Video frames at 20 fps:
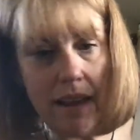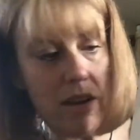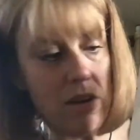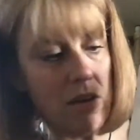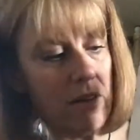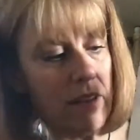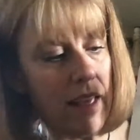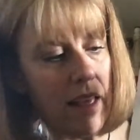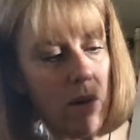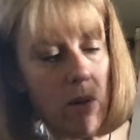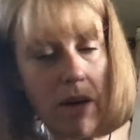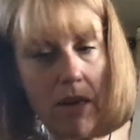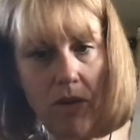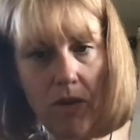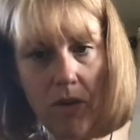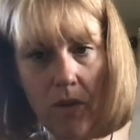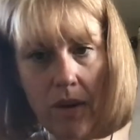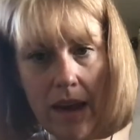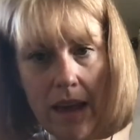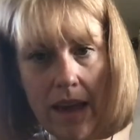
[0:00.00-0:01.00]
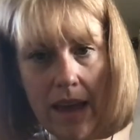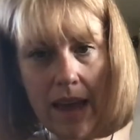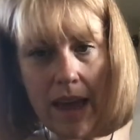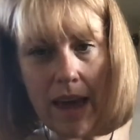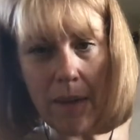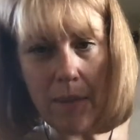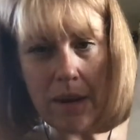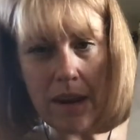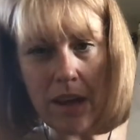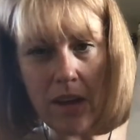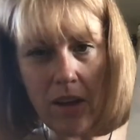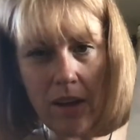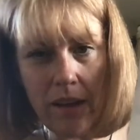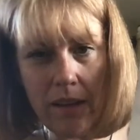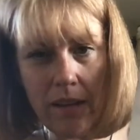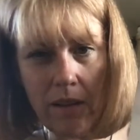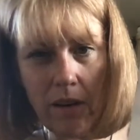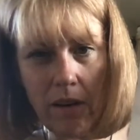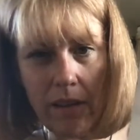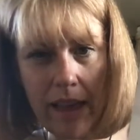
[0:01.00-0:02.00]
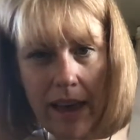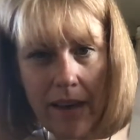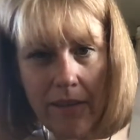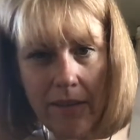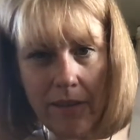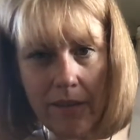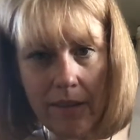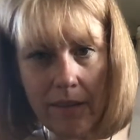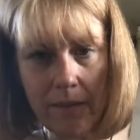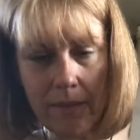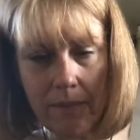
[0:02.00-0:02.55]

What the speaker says: and you take away 3, how many cookies are left?